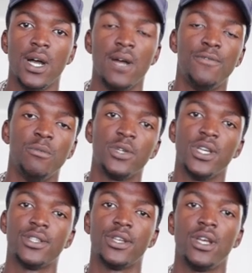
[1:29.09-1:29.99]
I'm from
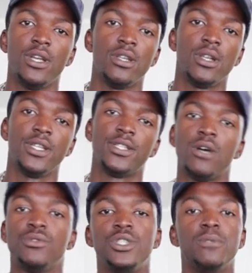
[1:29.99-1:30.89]
KZN, a
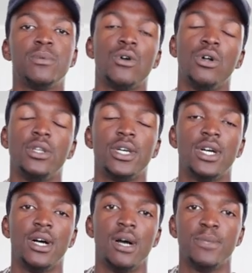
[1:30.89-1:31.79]
township called
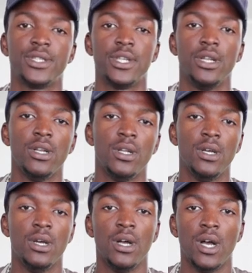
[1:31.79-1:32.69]
Hammersdale.
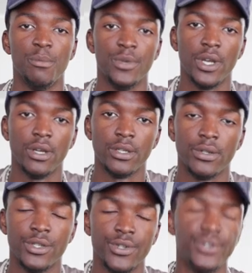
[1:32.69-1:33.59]
I'm here in